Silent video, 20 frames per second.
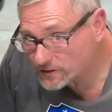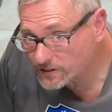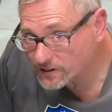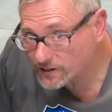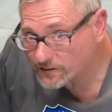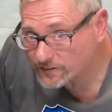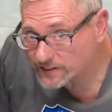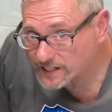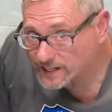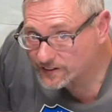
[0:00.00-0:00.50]

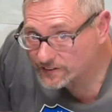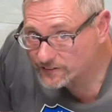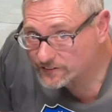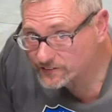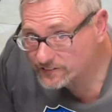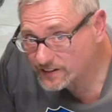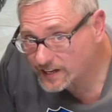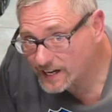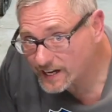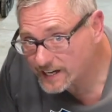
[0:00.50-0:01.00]
go to the other
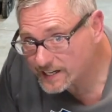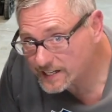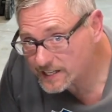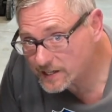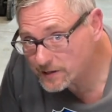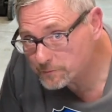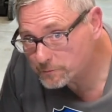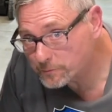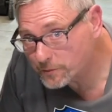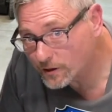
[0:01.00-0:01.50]
side
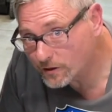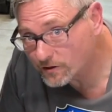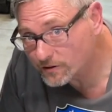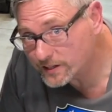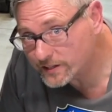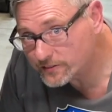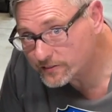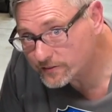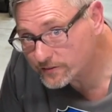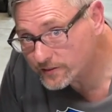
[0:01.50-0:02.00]
and pull
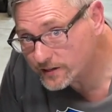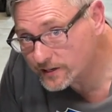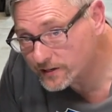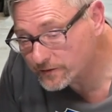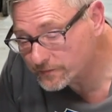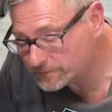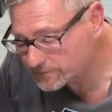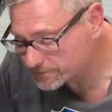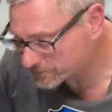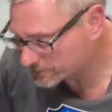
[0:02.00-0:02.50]
it through.